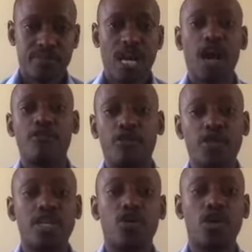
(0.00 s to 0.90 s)

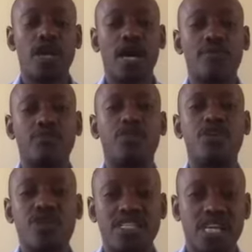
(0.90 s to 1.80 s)
afford a lawyer for a
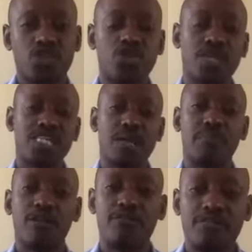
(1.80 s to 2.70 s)
transaction that is
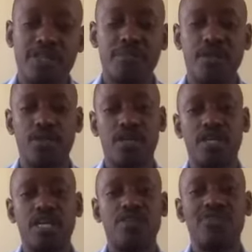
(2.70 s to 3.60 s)
above 50 million,
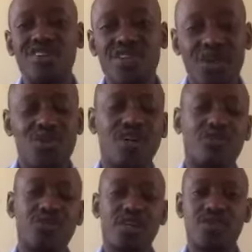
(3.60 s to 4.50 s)
then you cannot
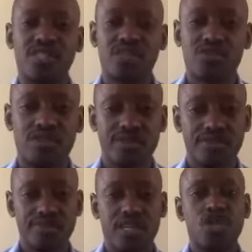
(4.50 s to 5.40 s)
afford that transaction.
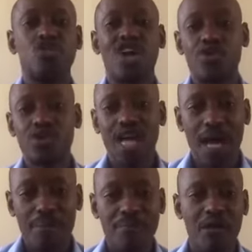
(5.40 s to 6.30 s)
You cannot
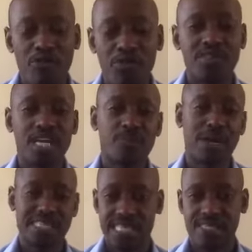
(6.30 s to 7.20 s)
afford that
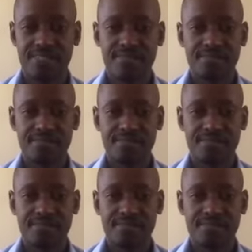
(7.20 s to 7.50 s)
purchase.